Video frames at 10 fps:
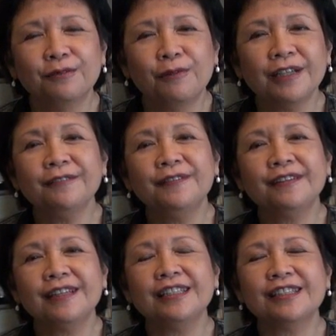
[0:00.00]
one of the
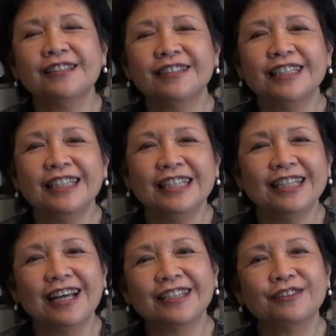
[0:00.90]
things I really
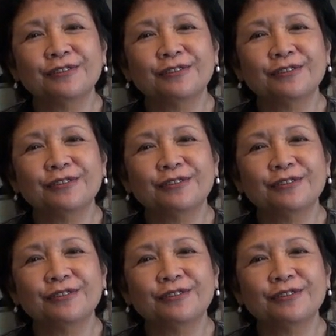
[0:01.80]
like to